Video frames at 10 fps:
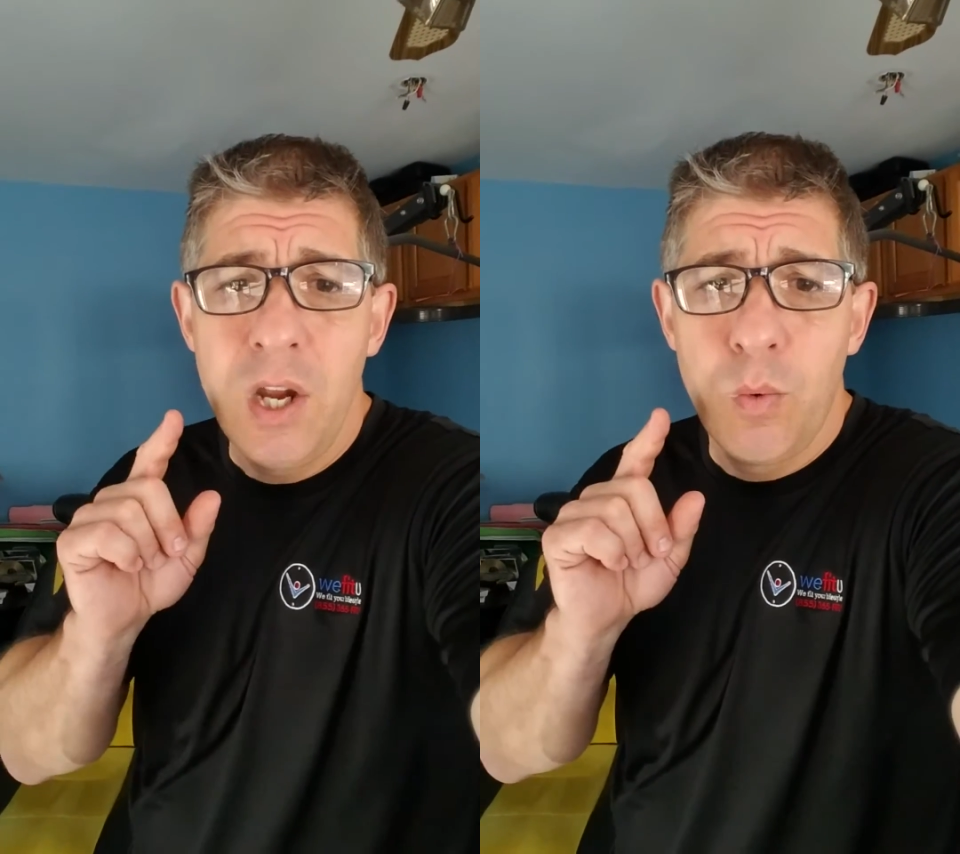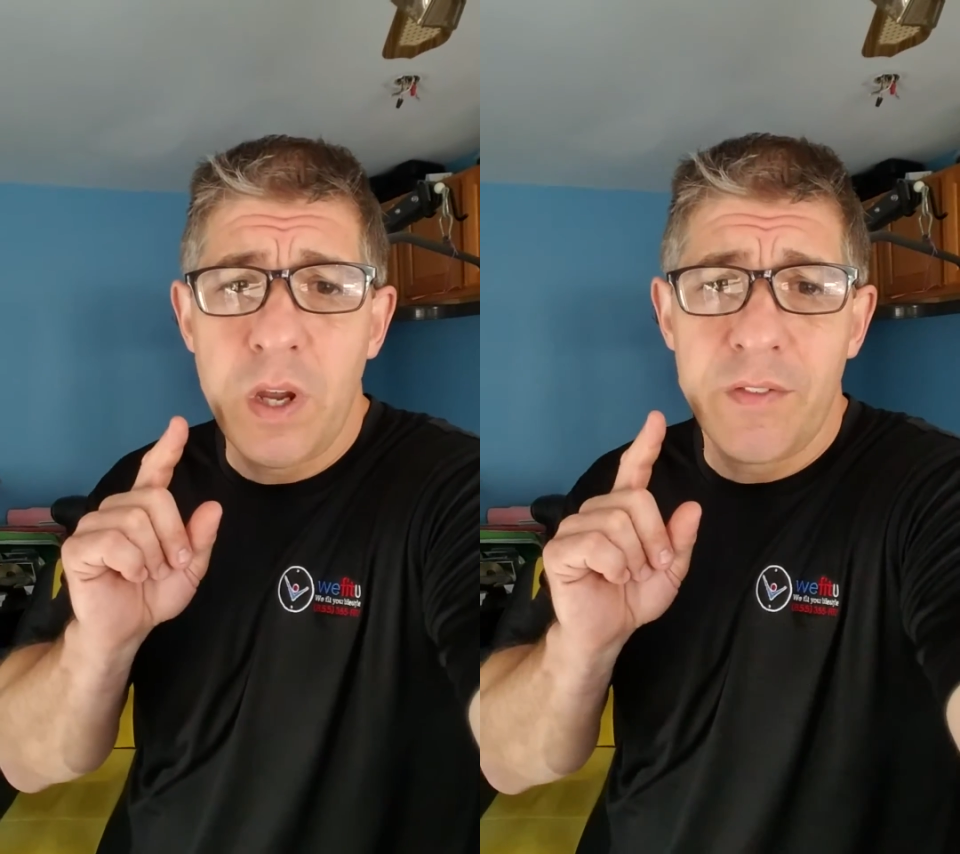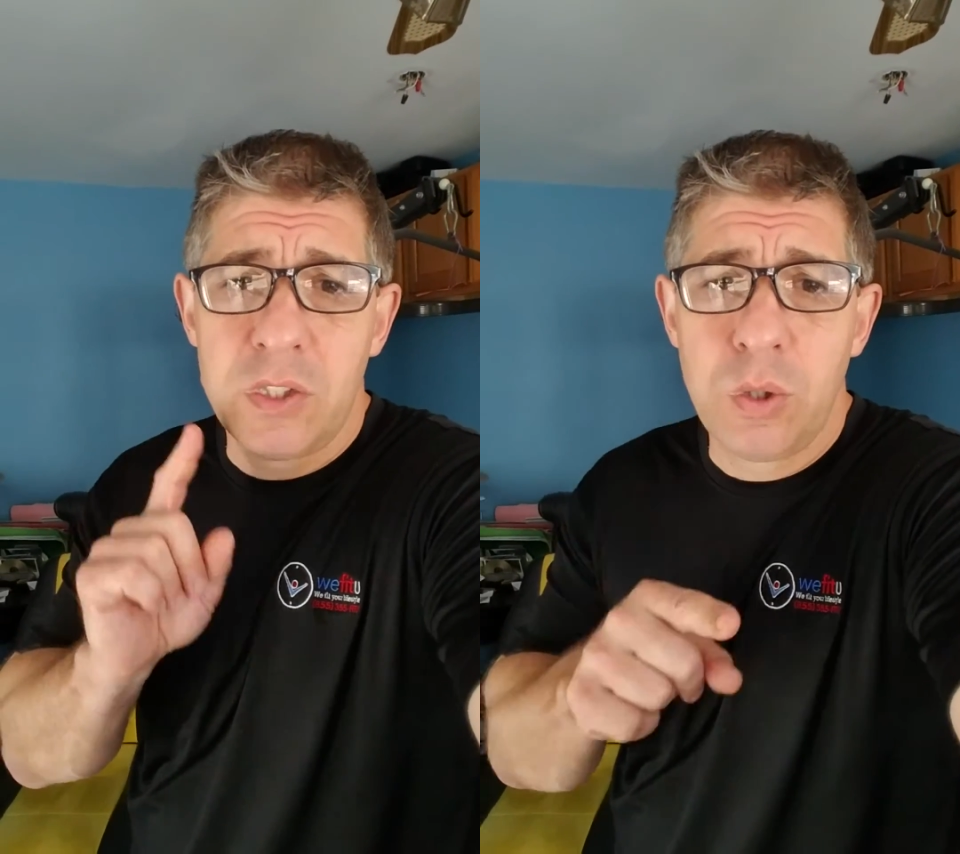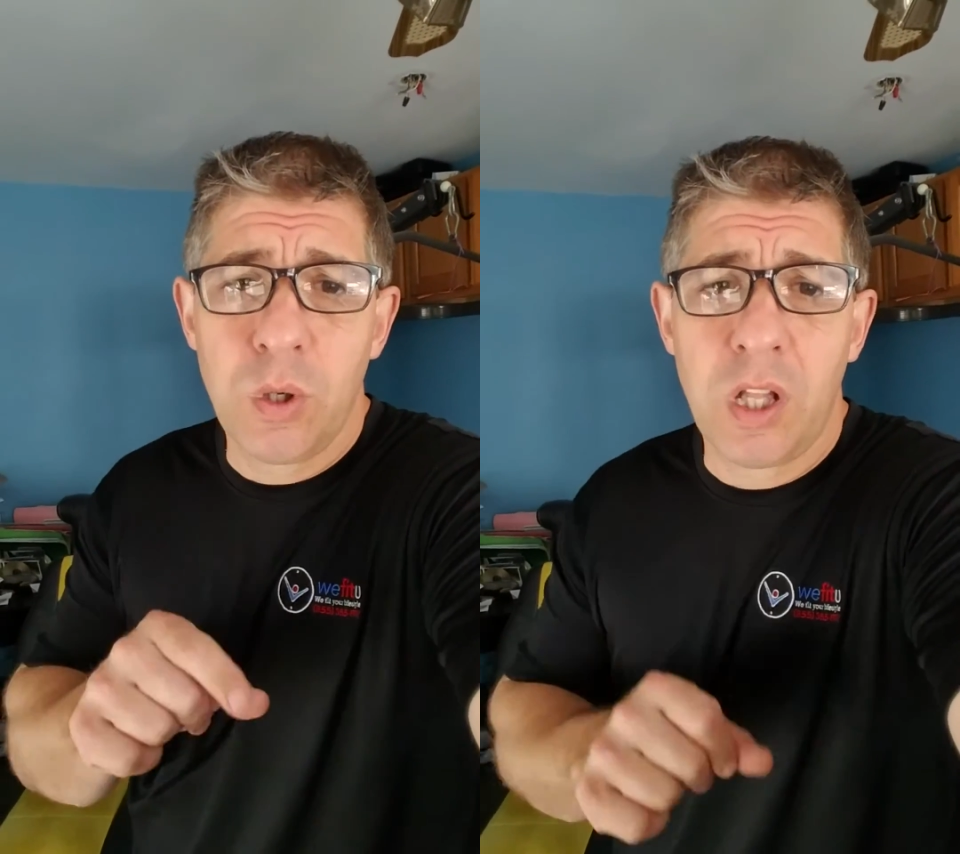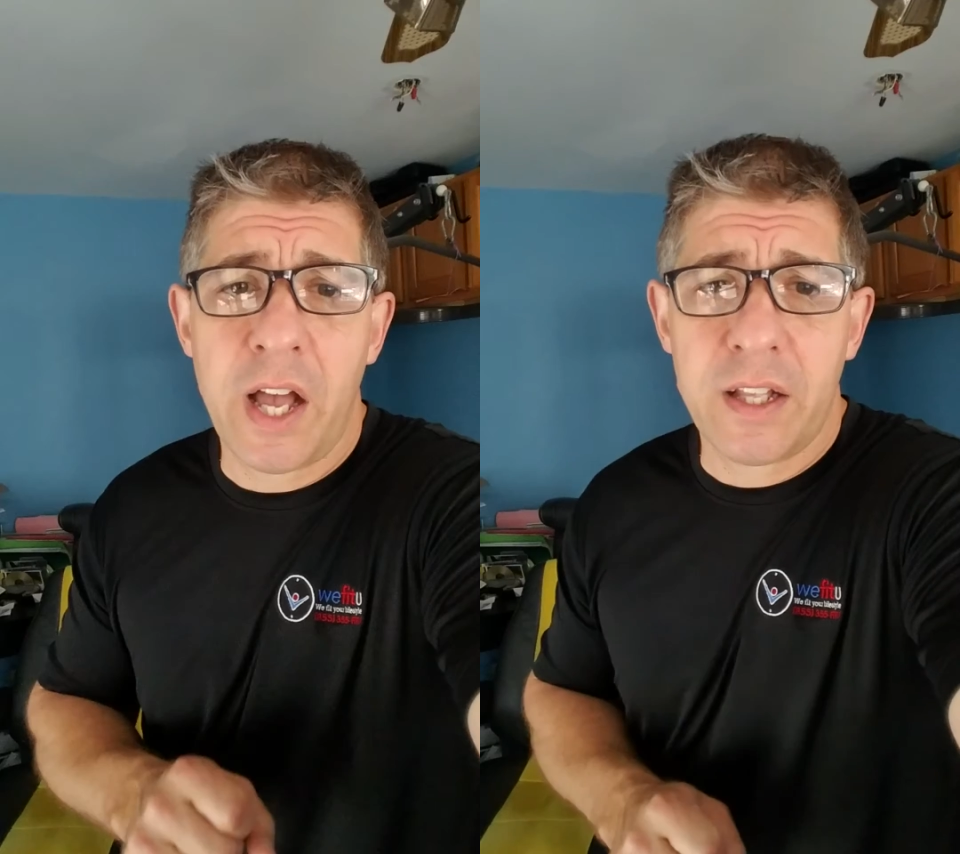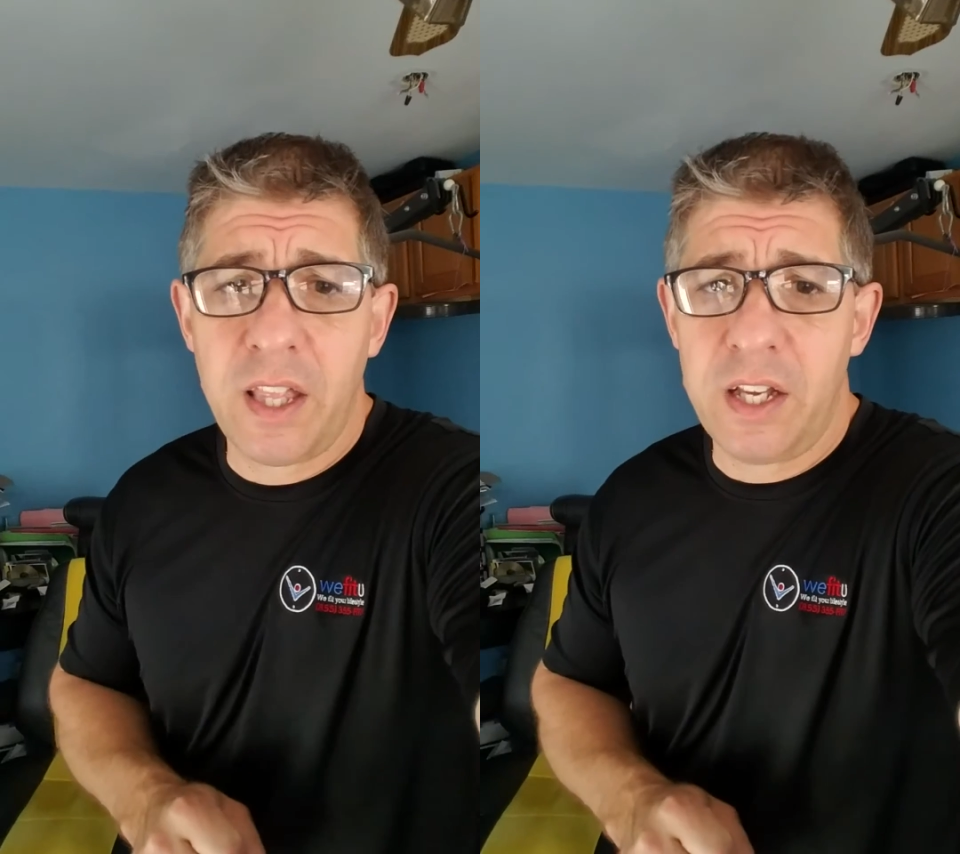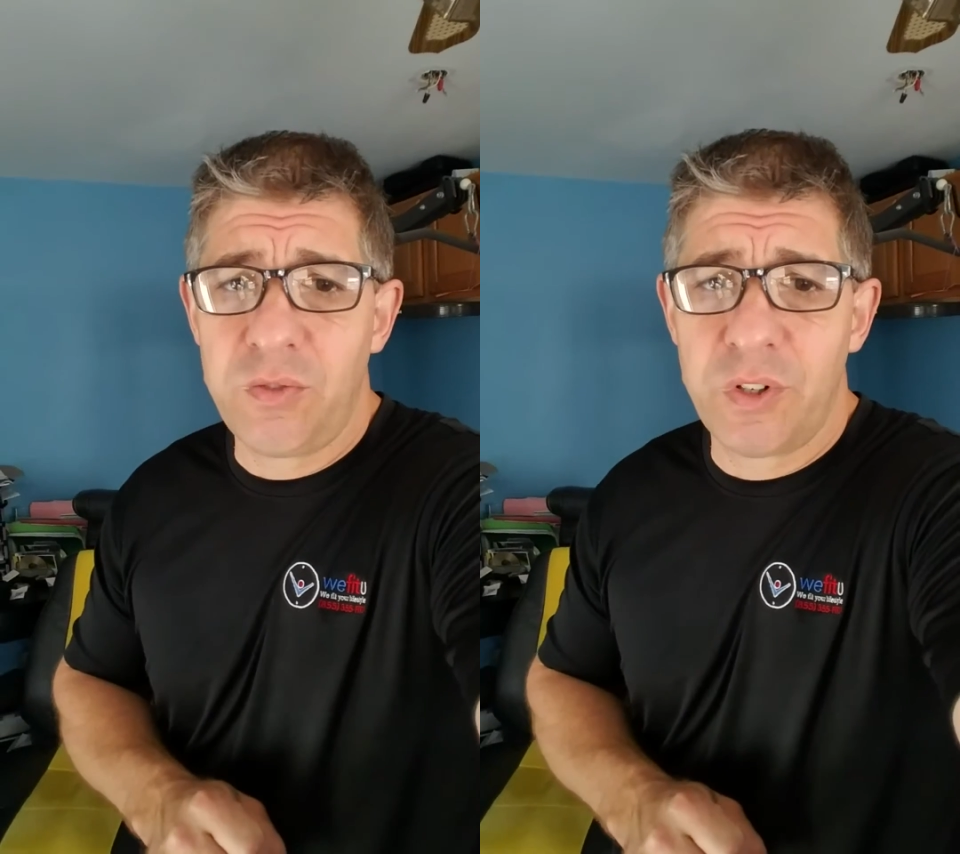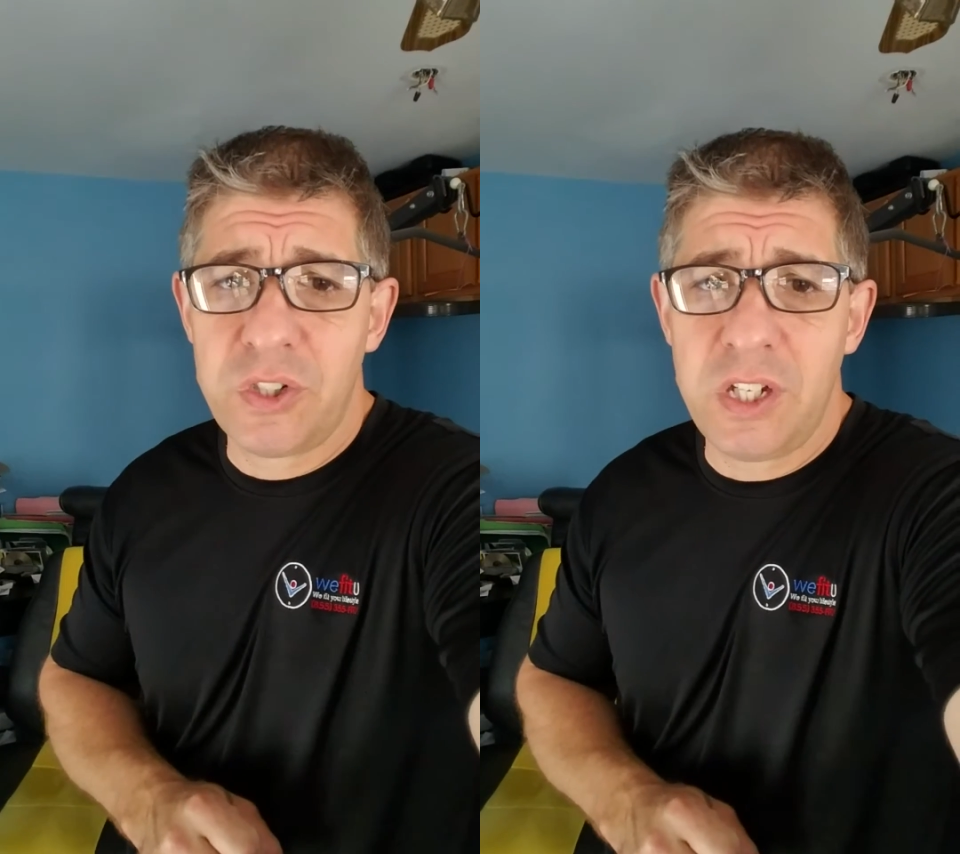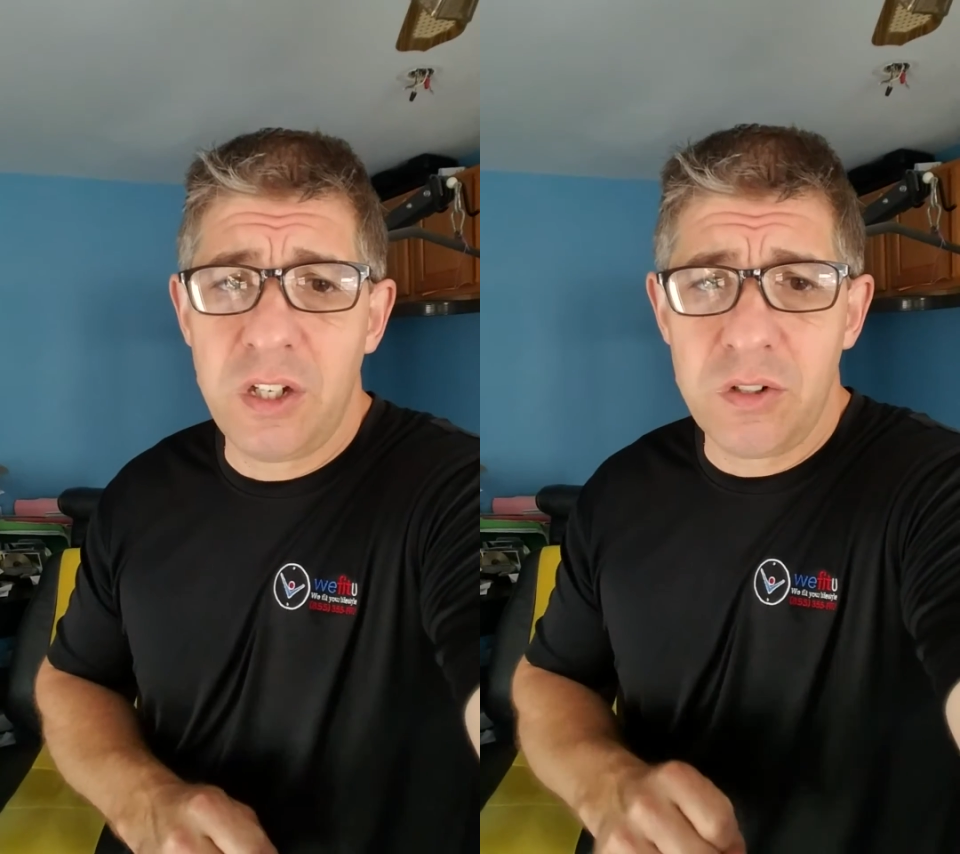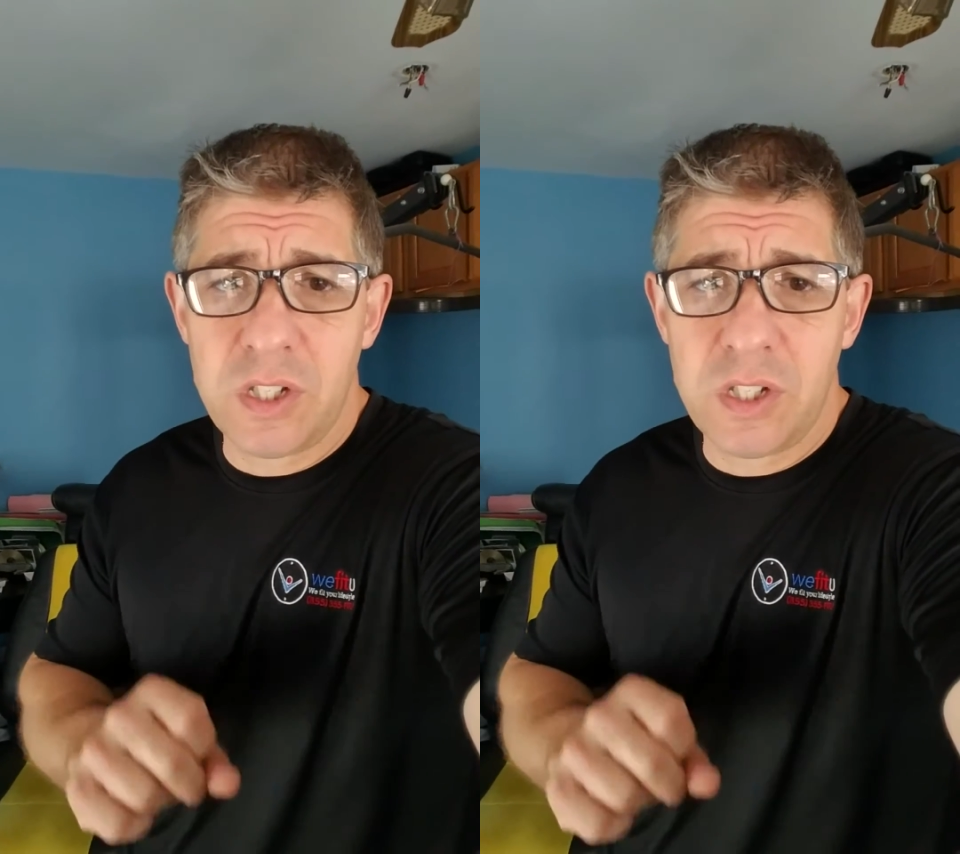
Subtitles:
We have a 2 o'clock class for seniors,